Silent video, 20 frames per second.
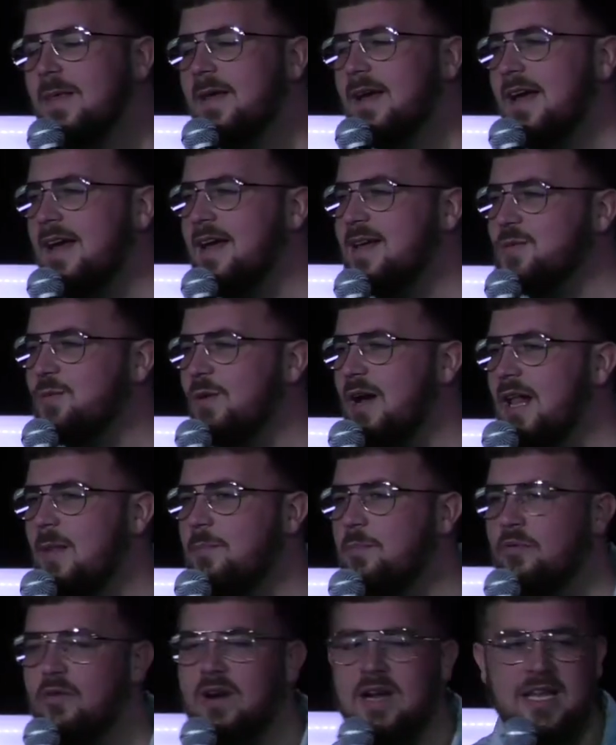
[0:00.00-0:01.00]
As well.
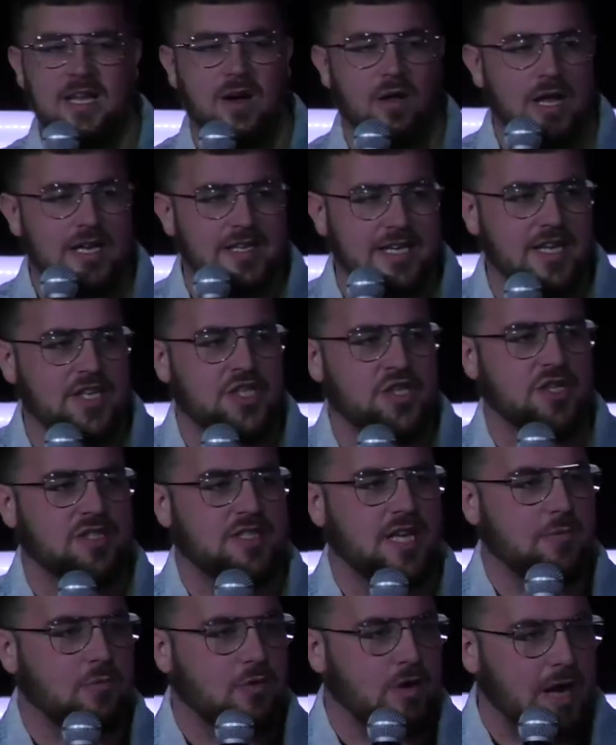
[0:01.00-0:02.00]
But really the whole idea of church
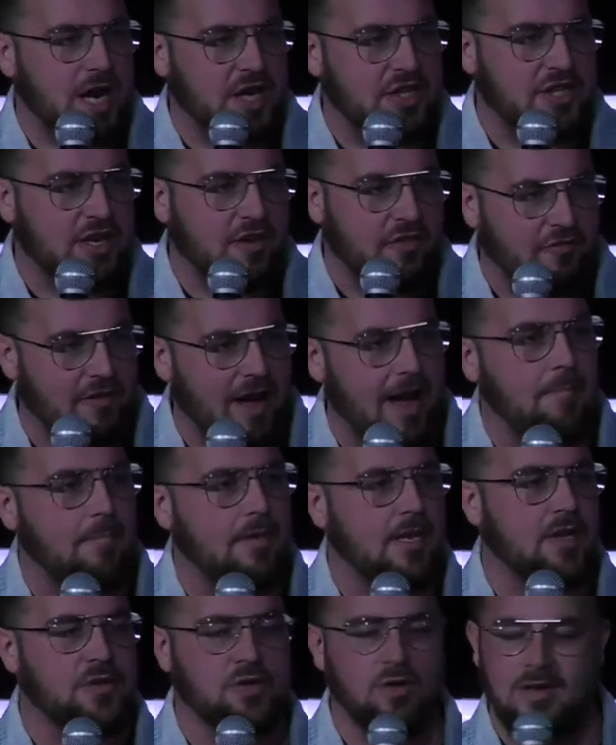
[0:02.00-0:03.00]
that we're actually a
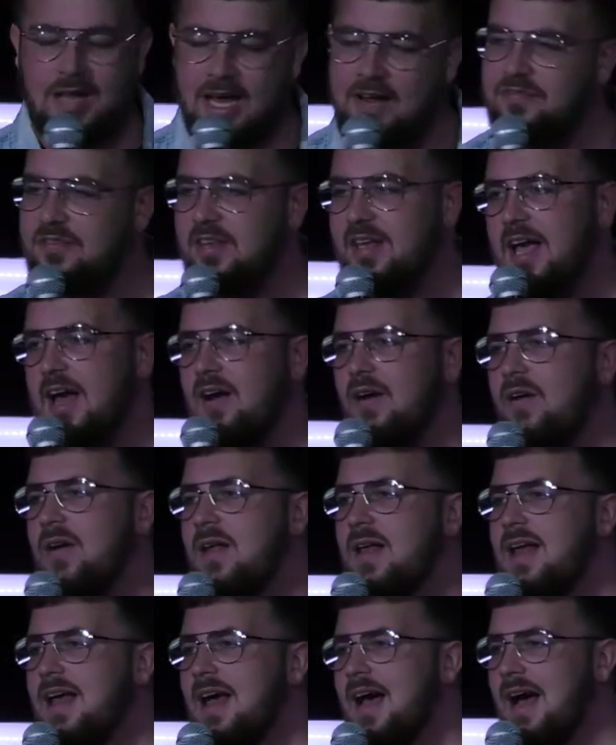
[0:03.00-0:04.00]
family who do life together.
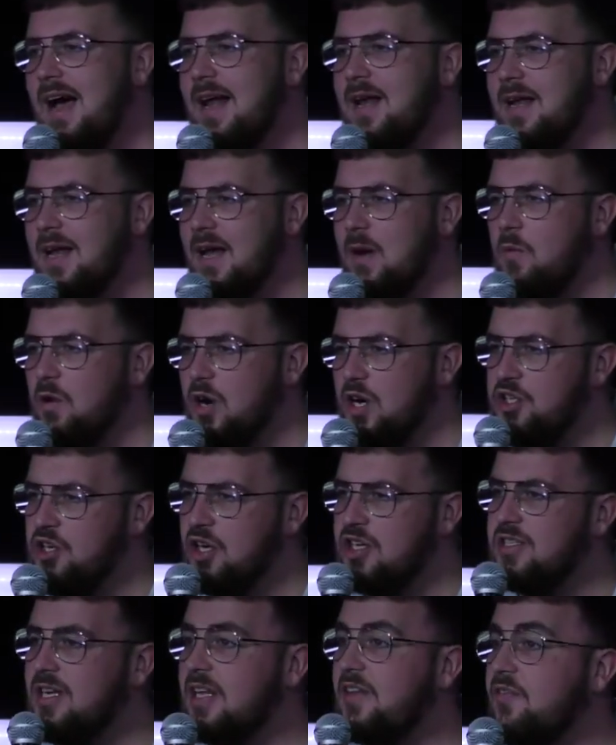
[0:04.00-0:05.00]
And we're a
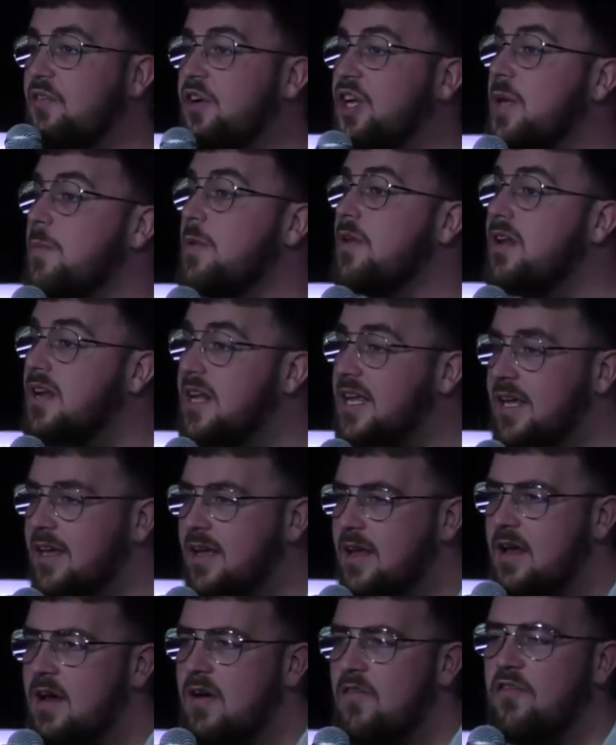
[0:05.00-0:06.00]
church that's for the community.
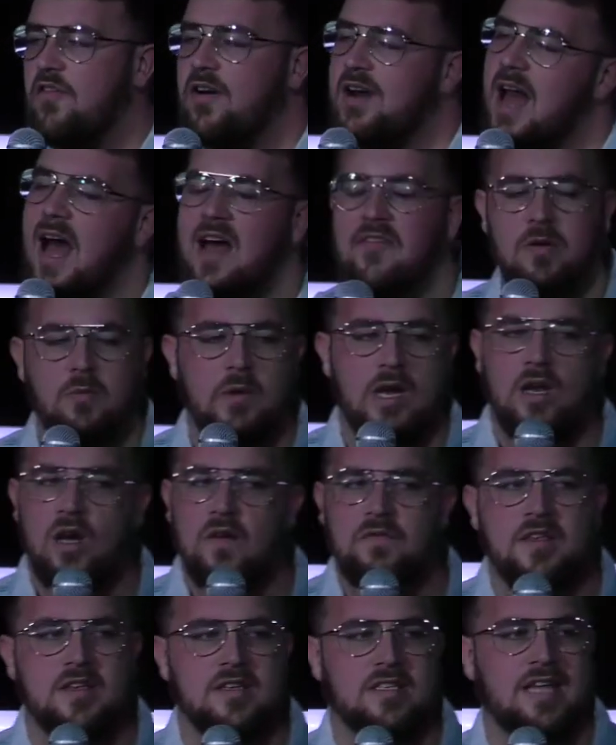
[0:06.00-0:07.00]
For Navan. We
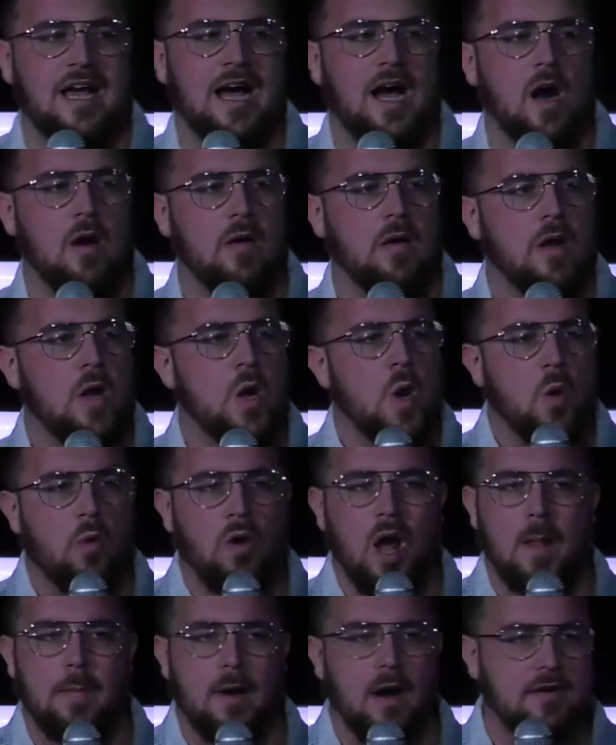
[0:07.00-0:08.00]
love this town. We're
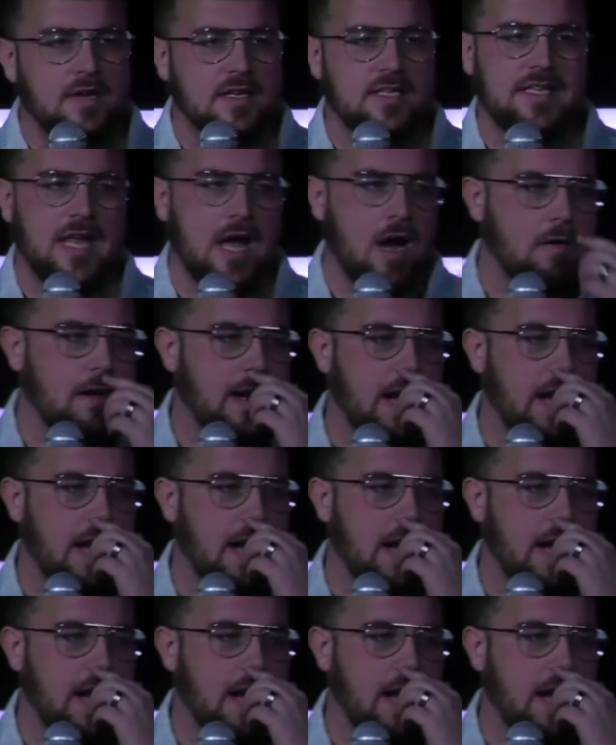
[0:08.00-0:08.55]
all about this town.